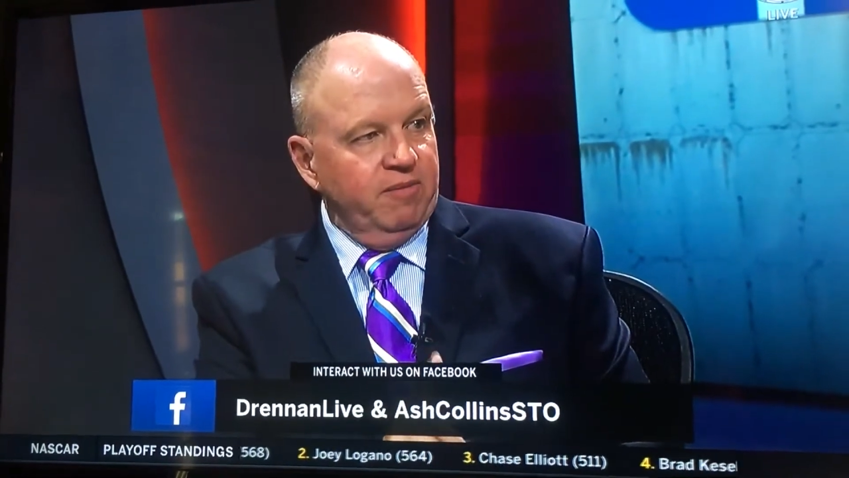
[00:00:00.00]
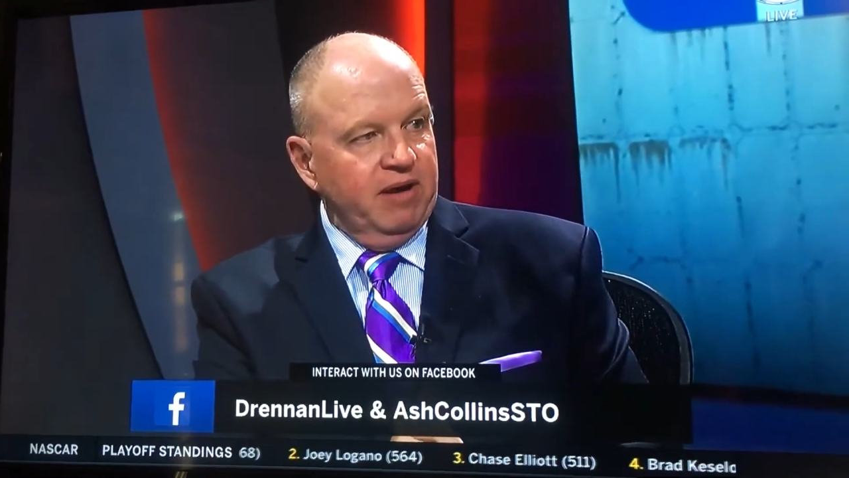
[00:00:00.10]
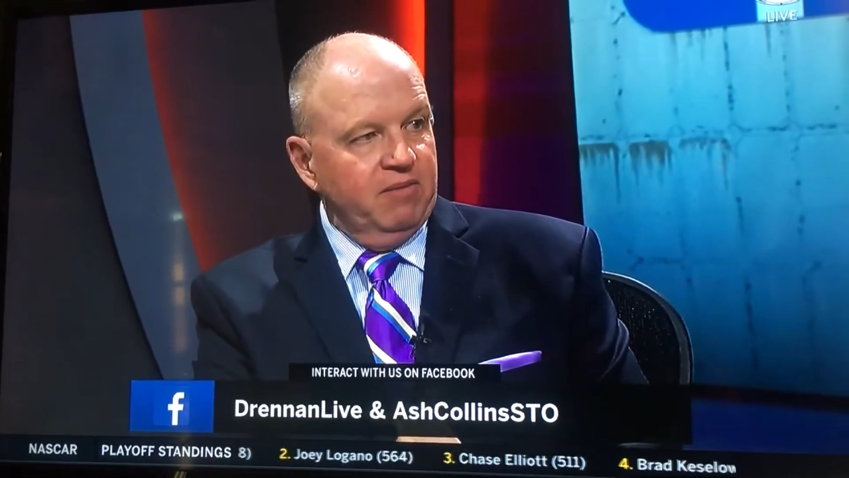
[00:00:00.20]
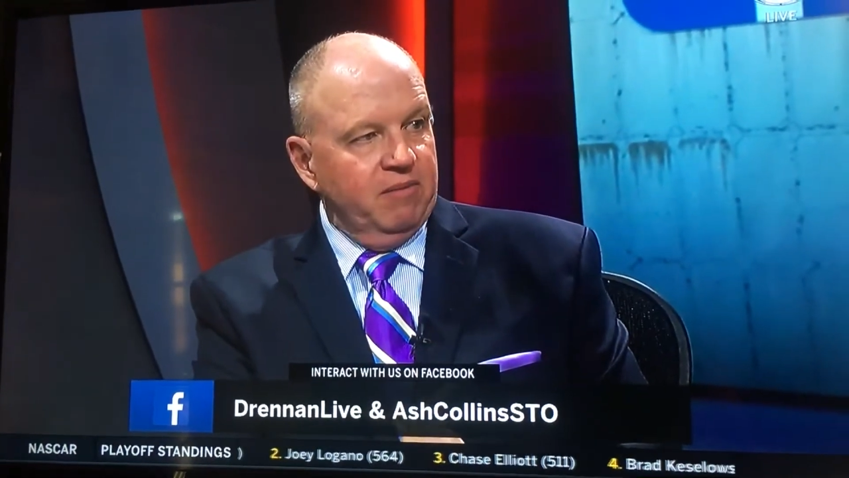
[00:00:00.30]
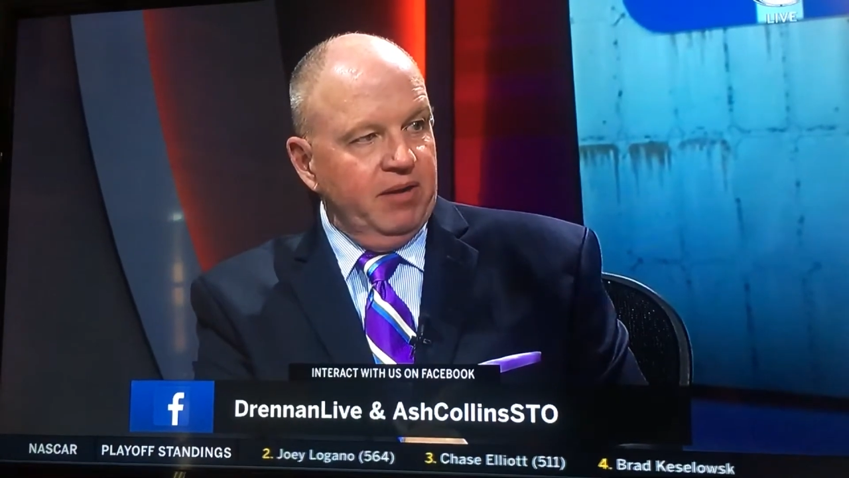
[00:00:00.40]

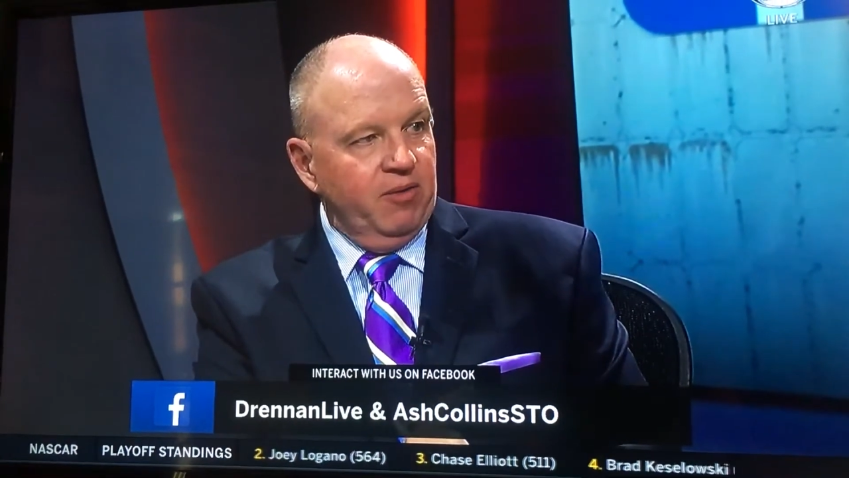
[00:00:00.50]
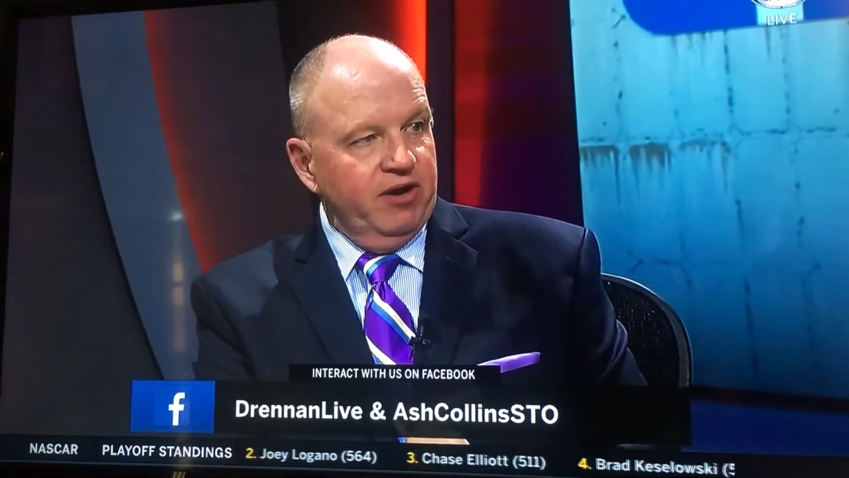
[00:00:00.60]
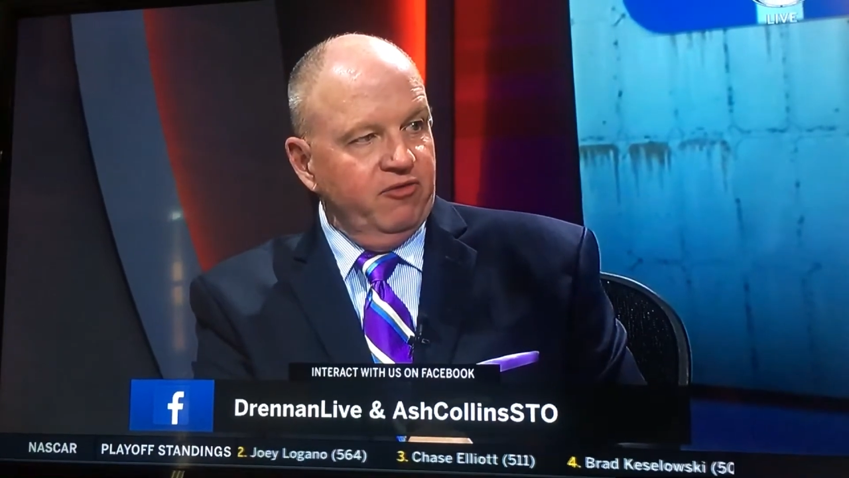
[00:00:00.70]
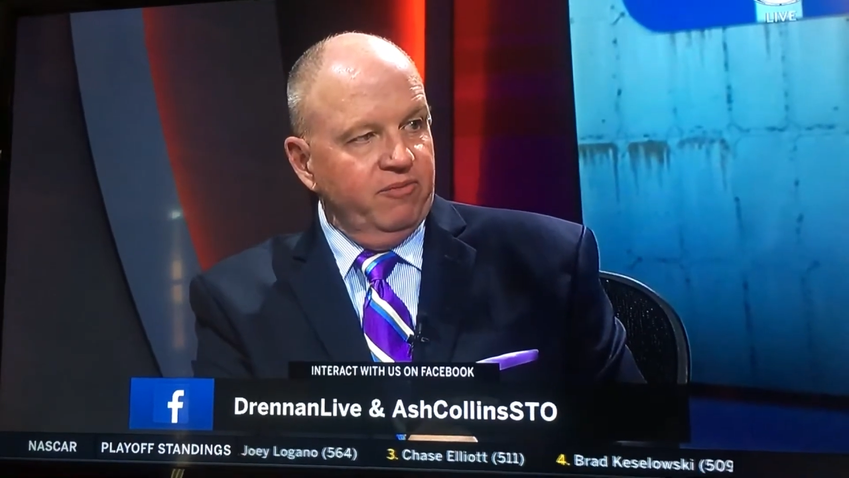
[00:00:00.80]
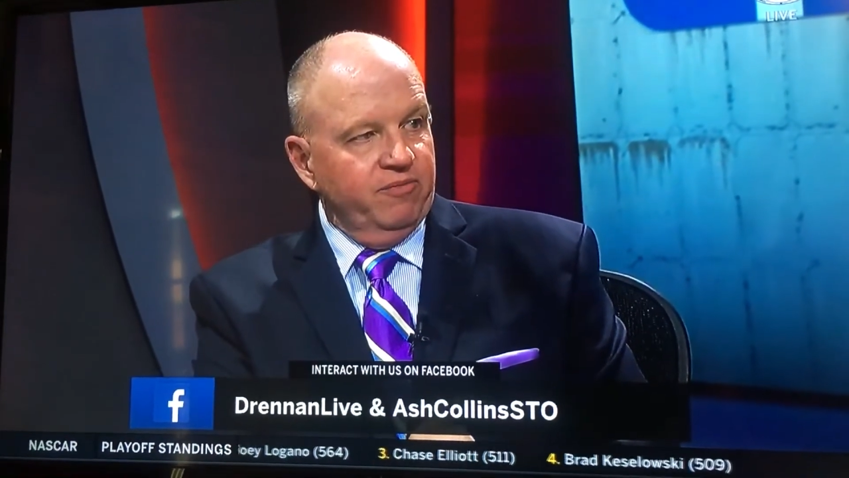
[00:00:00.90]
about my
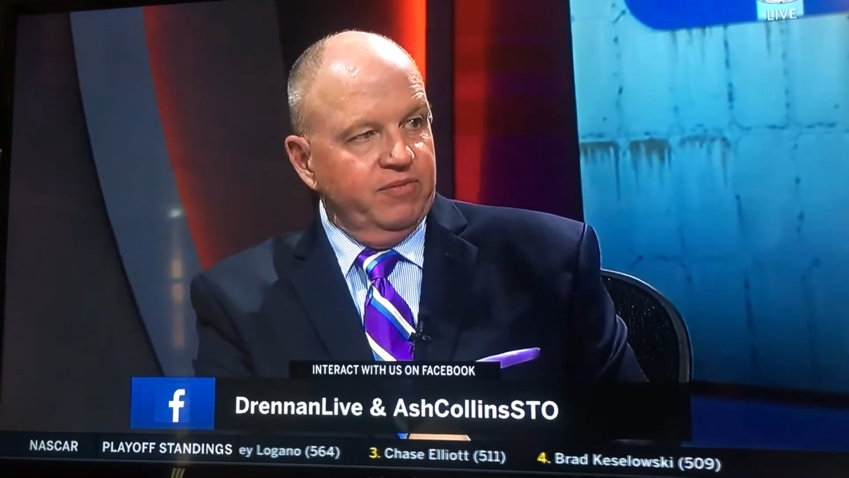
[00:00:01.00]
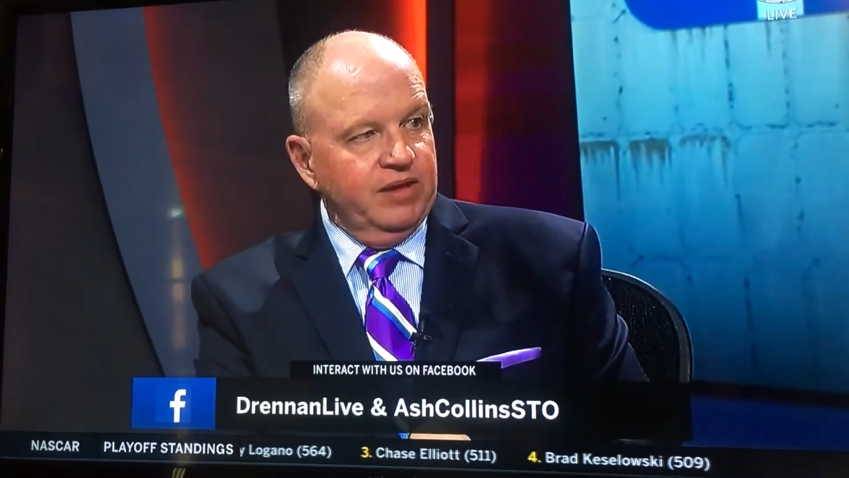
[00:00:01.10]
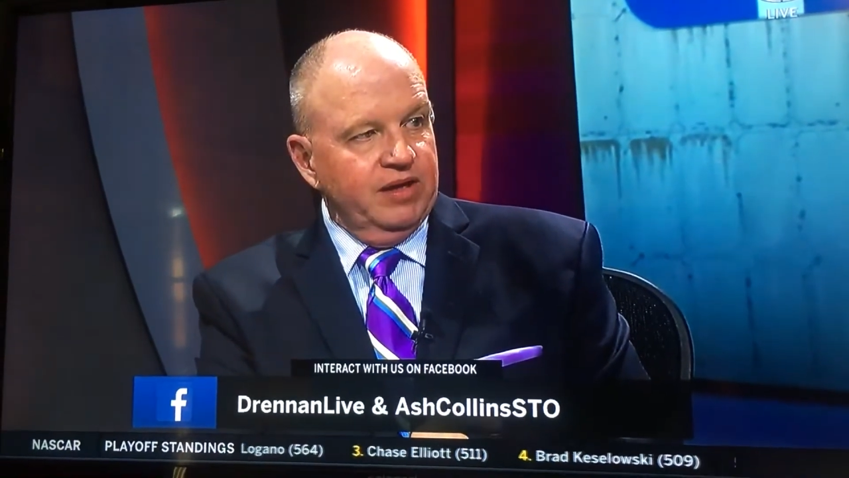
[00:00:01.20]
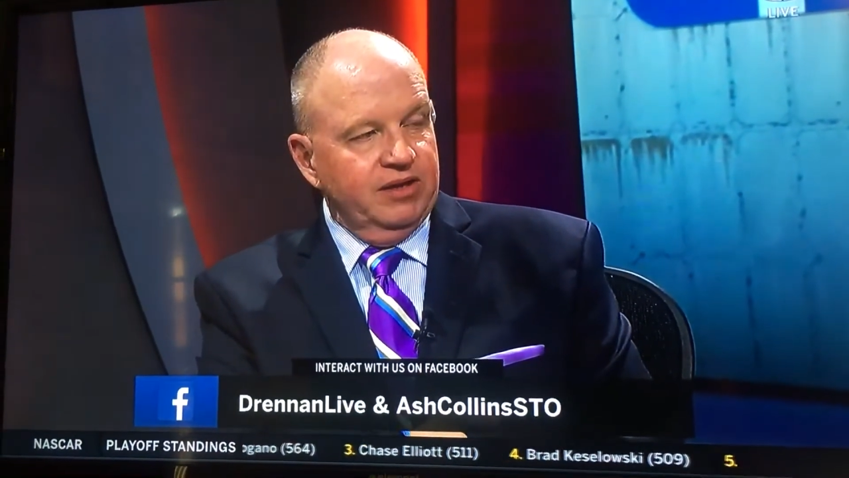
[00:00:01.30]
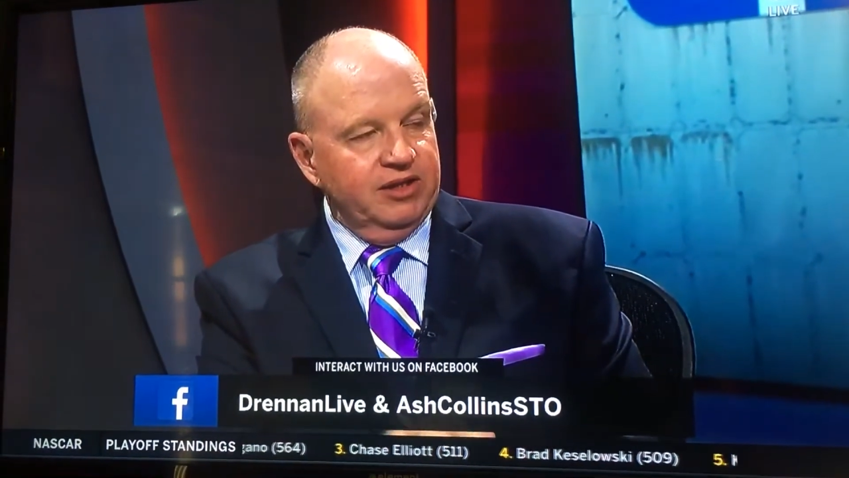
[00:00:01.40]
wife? Sure.